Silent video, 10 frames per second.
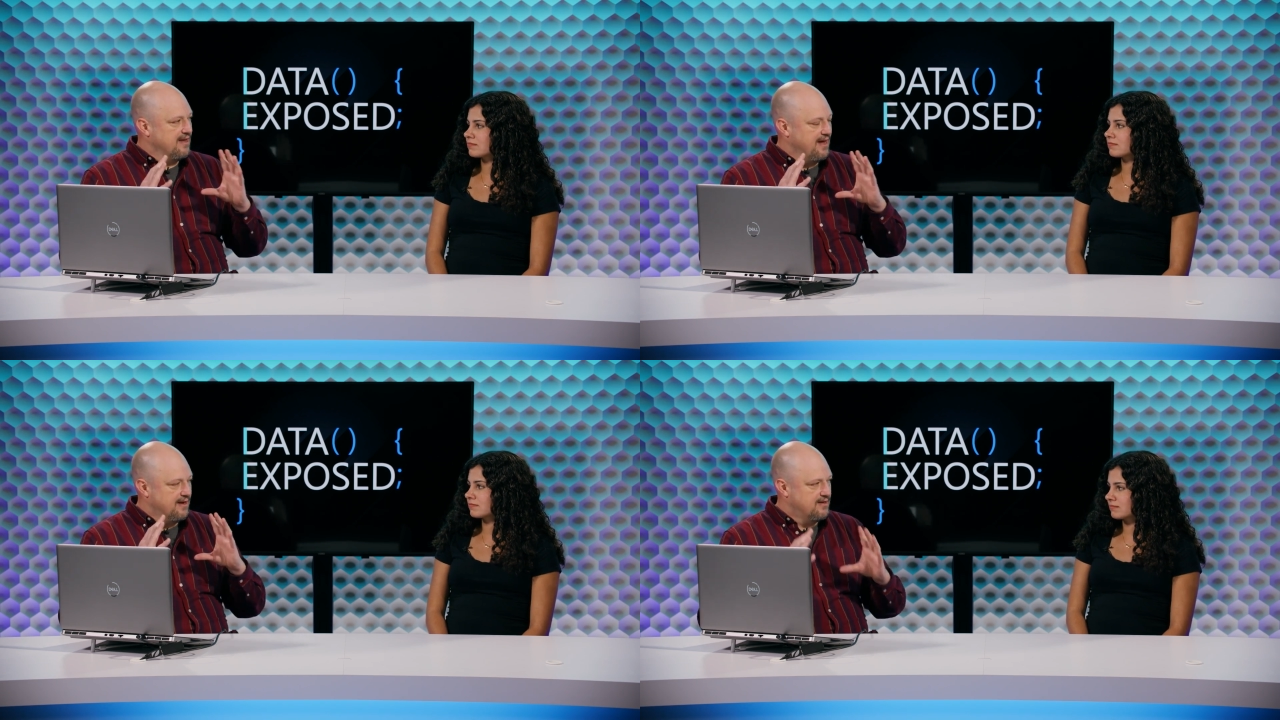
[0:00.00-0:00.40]
Speaker 1: the
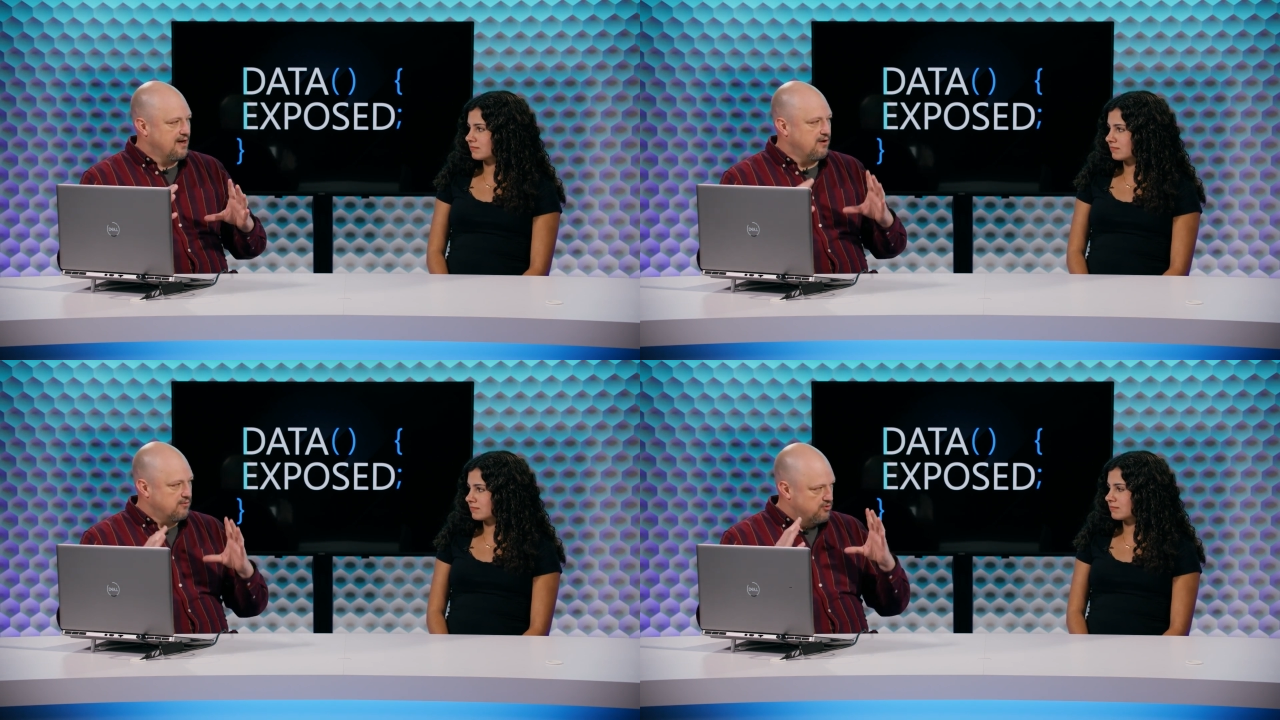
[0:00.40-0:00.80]

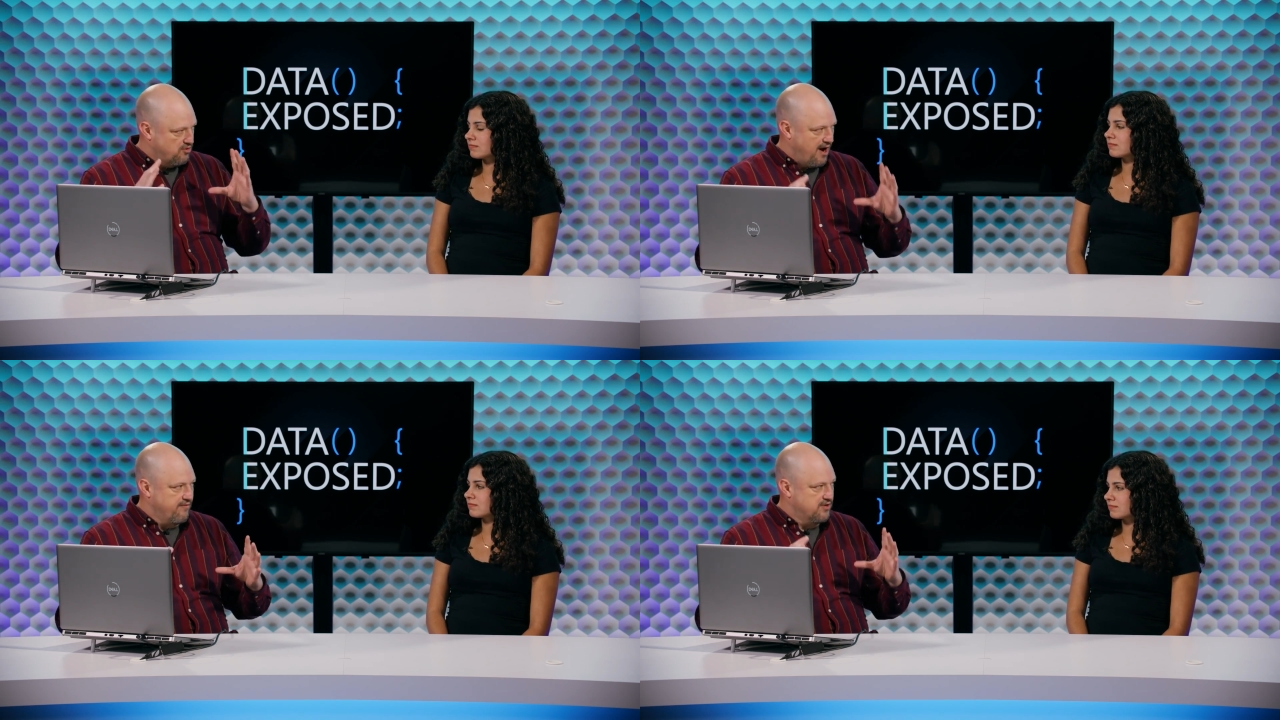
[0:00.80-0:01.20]
Intel
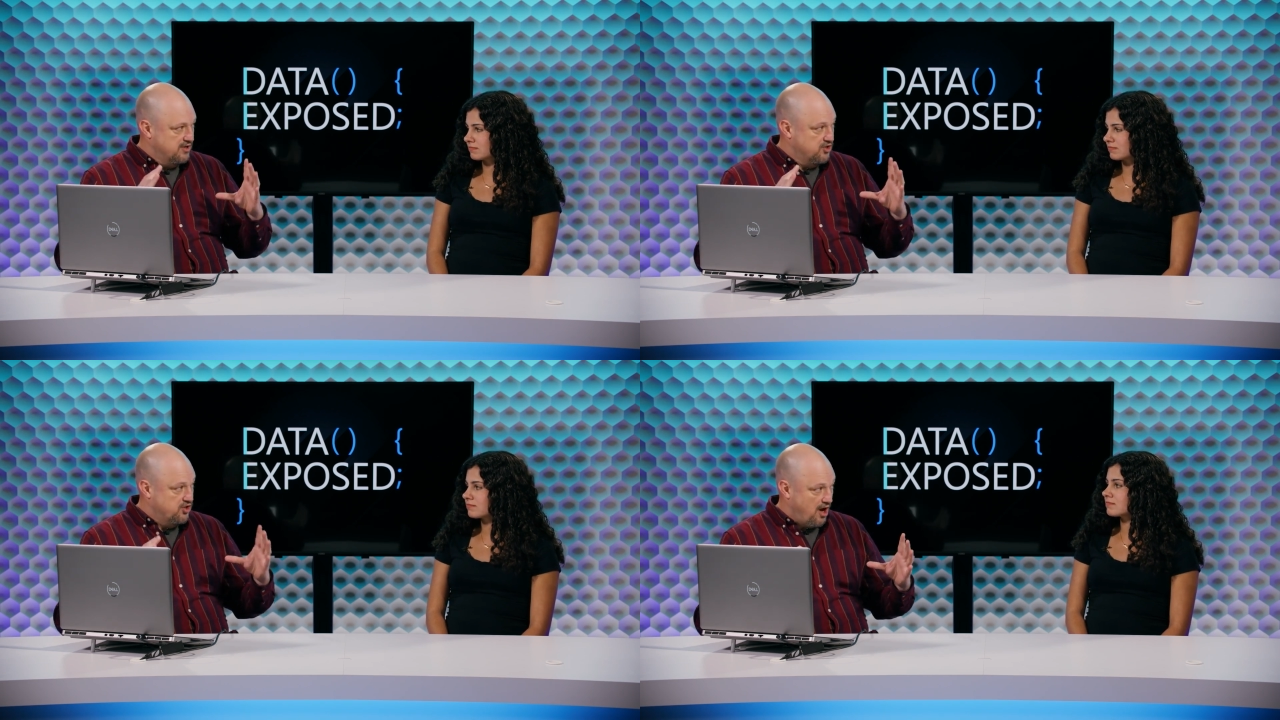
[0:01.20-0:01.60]
drivers and
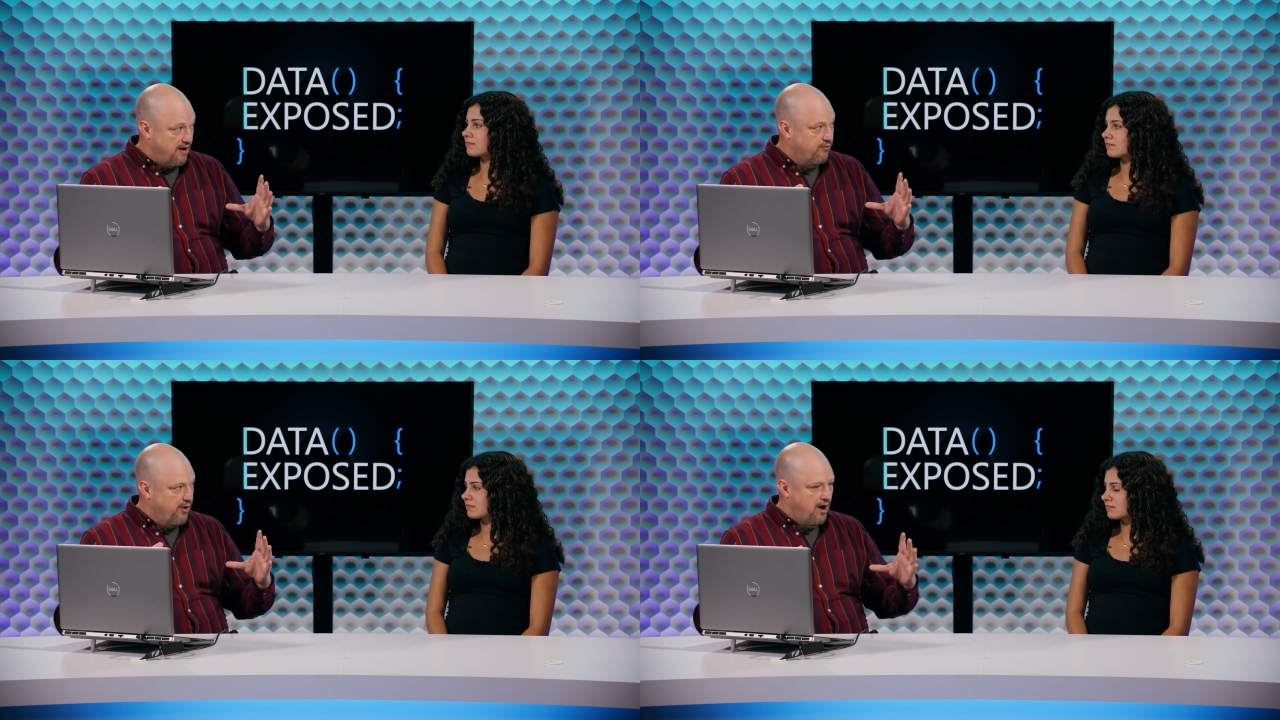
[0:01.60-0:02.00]

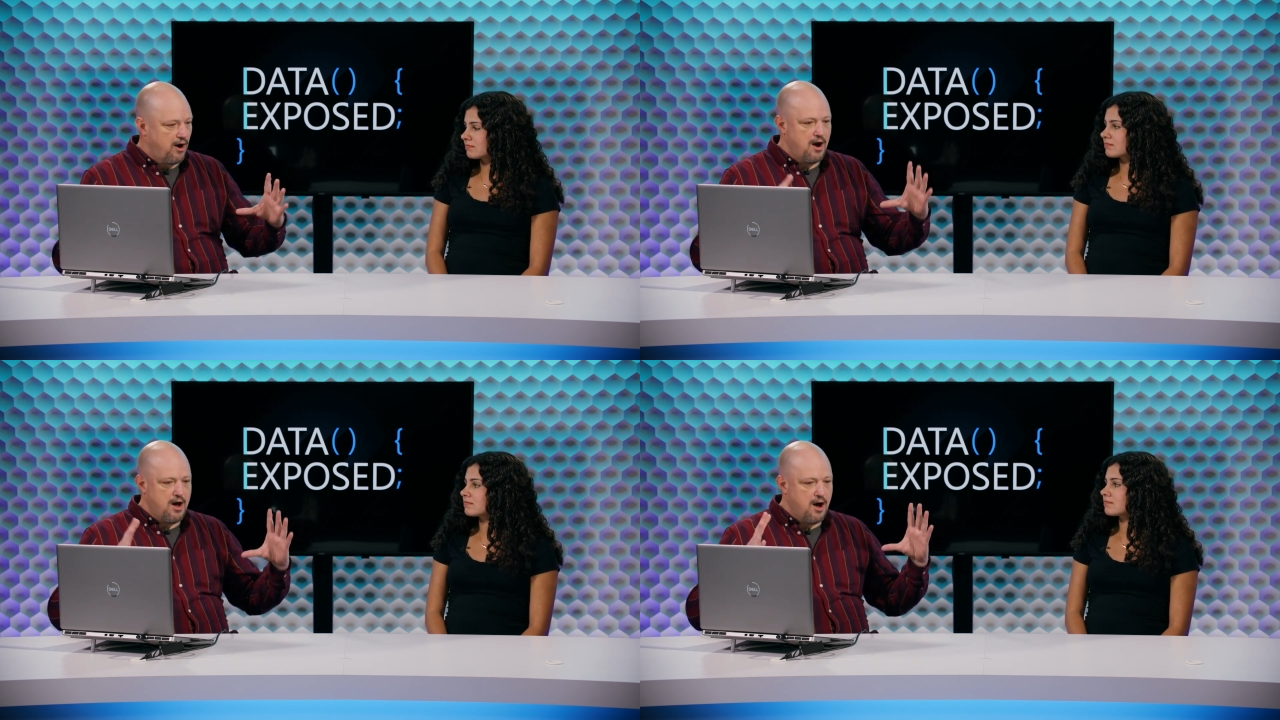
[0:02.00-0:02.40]
software